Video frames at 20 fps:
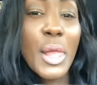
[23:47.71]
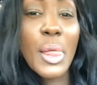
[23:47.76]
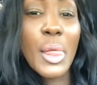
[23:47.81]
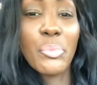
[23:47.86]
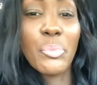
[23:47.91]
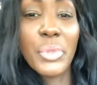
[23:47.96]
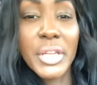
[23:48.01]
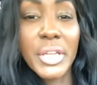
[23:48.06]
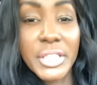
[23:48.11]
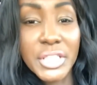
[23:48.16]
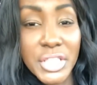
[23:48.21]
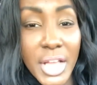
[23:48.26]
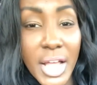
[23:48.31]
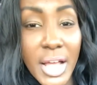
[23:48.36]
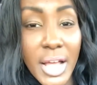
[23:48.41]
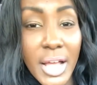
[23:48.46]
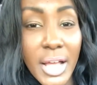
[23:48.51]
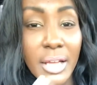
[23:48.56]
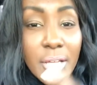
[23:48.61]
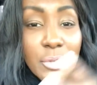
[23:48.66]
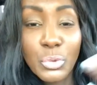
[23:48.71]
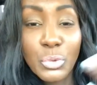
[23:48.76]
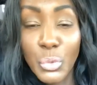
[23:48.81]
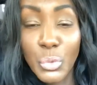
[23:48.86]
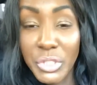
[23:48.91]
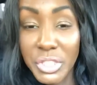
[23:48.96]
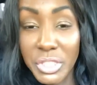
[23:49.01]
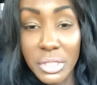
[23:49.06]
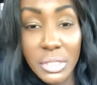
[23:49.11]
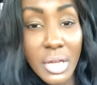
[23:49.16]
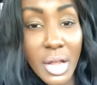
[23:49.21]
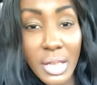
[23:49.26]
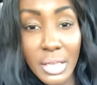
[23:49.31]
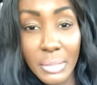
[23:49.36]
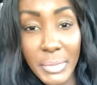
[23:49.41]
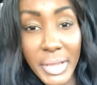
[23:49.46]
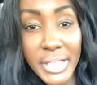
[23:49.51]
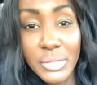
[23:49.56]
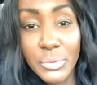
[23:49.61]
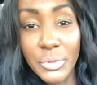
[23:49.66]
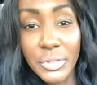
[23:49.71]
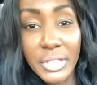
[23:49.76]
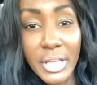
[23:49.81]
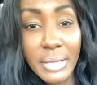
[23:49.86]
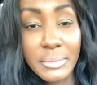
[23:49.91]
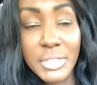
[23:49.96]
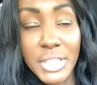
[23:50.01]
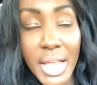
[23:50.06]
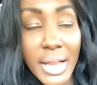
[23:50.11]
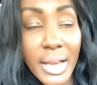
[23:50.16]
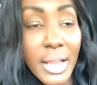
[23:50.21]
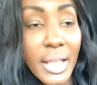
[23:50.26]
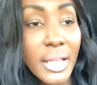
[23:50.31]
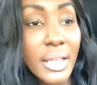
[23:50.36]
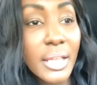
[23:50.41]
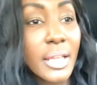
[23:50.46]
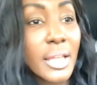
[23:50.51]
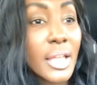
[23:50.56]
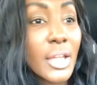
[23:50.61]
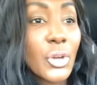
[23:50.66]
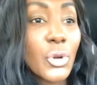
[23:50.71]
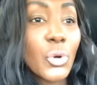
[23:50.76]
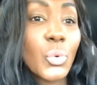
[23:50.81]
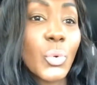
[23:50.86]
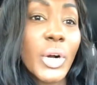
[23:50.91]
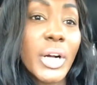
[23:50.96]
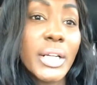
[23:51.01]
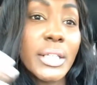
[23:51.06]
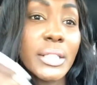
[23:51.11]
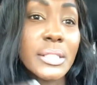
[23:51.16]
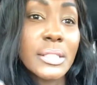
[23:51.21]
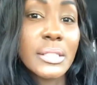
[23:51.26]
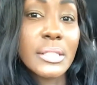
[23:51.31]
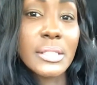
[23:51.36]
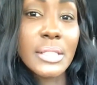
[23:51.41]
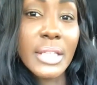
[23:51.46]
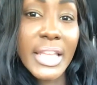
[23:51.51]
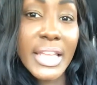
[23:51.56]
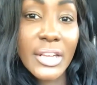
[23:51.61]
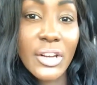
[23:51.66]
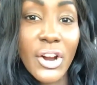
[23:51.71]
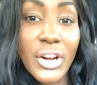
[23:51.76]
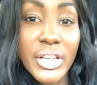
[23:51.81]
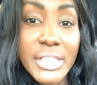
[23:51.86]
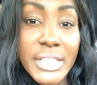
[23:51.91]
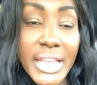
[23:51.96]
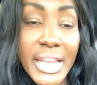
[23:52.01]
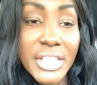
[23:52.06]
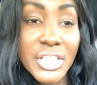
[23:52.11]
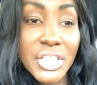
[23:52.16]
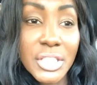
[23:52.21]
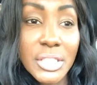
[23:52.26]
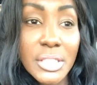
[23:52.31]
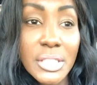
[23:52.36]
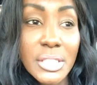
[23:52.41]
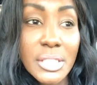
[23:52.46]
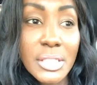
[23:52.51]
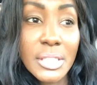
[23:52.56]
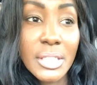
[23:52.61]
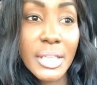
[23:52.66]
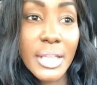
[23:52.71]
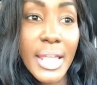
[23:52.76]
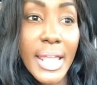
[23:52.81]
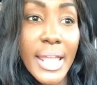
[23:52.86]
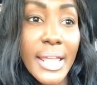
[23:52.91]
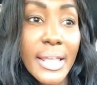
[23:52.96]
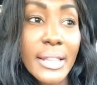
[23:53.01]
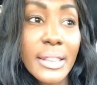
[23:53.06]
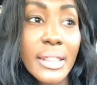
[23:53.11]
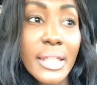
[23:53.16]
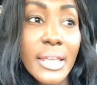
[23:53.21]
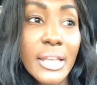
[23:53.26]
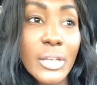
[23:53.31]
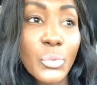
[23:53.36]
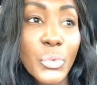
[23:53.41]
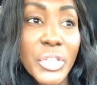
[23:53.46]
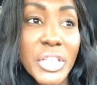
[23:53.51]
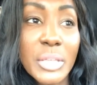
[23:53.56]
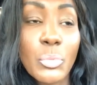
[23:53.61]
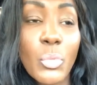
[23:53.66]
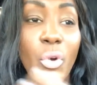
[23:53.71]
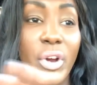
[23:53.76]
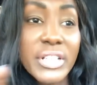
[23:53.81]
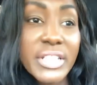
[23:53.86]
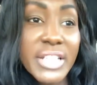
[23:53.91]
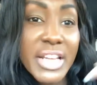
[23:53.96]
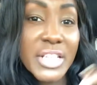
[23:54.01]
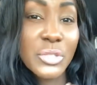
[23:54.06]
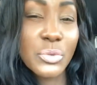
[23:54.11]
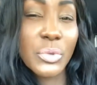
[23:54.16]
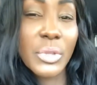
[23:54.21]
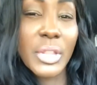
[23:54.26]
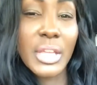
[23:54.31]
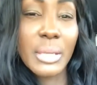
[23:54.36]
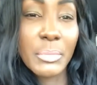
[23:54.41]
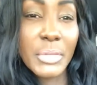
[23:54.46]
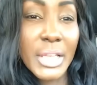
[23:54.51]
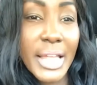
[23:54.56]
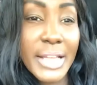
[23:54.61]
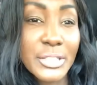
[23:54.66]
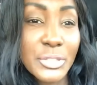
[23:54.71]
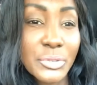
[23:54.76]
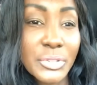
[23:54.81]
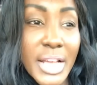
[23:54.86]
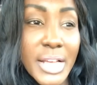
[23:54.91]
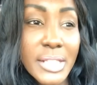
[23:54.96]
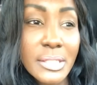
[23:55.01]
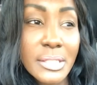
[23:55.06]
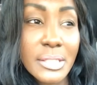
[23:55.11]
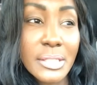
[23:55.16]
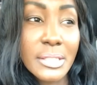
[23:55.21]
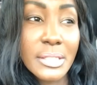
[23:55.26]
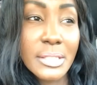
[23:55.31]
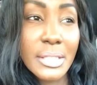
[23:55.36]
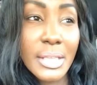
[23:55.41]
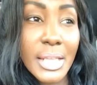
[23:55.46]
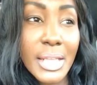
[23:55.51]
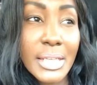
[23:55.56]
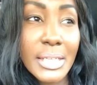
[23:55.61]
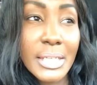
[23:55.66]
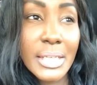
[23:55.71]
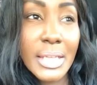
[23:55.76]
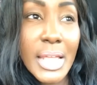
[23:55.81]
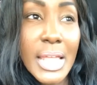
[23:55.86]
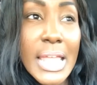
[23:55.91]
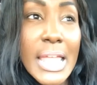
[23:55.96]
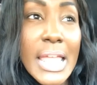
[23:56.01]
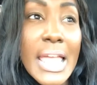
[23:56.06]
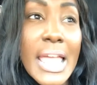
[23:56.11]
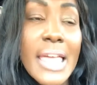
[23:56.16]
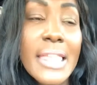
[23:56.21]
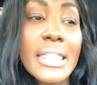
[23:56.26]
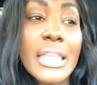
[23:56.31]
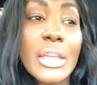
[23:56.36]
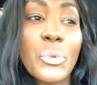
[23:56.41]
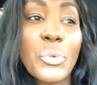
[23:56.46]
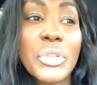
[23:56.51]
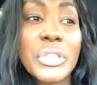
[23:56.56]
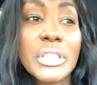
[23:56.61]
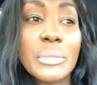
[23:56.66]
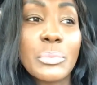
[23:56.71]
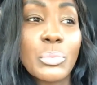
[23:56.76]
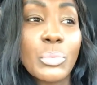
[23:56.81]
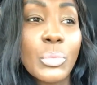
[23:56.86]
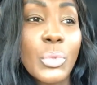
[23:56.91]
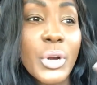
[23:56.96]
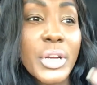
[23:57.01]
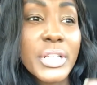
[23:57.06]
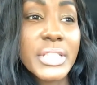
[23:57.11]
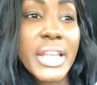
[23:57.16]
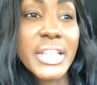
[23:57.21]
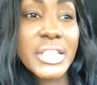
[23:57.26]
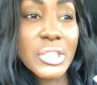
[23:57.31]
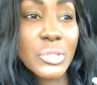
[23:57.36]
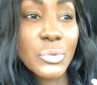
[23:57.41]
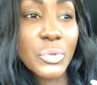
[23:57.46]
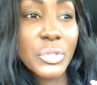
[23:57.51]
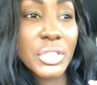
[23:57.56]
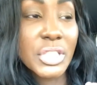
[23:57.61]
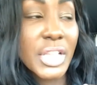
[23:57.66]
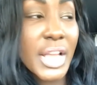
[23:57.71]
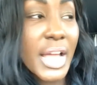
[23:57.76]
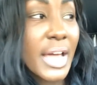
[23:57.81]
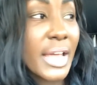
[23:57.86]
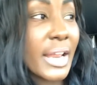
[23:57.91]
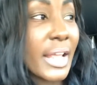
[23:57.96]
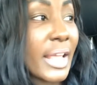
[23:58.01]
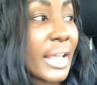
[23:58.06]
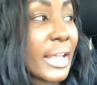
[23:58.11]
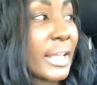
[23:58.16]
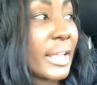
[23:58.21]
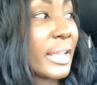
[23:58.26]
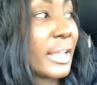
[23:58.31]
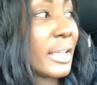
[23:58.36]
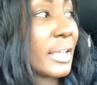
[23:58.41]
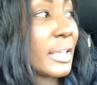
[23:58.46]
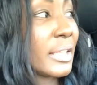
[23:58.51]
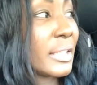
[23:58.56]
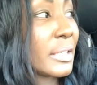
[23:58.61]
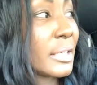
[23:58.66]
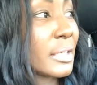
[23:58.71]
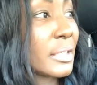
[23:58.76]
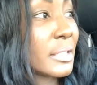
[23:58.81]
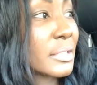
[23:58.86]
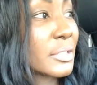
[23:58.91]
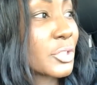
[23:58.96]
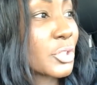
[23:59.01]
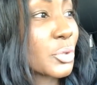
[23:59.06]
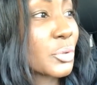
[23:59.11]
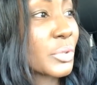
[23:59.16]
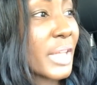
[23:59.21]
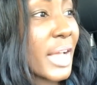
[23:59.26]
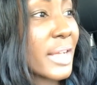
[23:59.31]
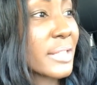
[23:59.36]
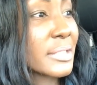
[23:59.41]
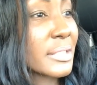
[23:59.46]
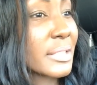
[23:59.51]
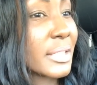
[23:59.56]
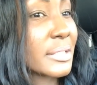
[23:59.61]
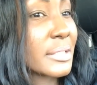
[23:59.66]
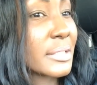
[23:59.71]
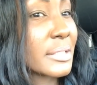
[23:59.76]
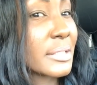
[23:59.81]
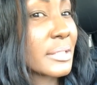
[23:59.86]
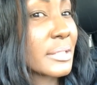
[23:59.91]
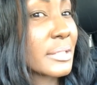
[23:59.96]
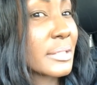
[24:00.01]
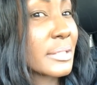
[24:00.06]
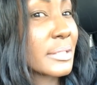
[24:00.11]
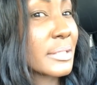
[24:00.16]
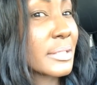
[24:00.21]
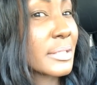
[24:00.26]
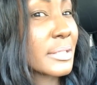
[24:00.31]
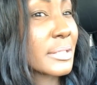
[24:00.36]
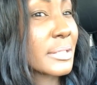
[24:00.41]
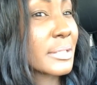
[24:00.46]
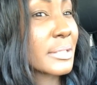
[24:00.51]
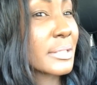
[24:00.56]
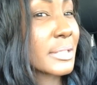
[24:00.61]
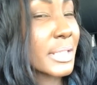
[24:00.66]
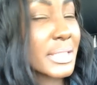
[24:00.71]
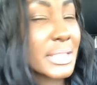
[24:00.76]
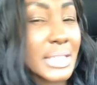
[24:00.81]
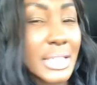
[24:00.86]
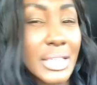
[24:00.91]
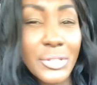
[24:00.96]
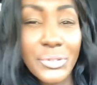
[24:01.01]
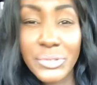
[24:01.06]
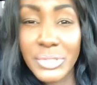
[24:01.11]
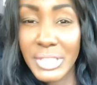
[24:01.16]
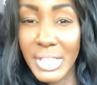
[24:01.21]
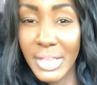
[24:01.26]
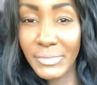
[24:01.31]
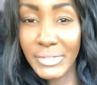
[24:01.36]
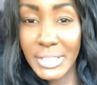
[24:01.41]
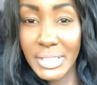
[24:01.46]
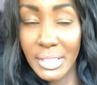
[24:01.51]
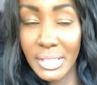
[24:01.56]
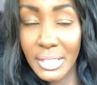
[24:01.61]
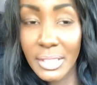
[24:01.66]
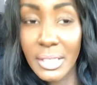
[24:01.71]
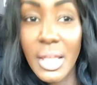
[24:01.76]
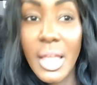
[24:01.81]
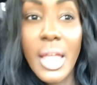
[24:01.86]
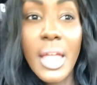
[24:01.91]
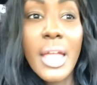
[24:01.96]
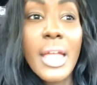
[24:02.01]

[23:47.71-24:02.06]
Big Ja, we just call him by his real name, Jade, was in our sketches. And then we did more sketches with him in like 2010, and then we did more sketches with Jade in 2016 or 17.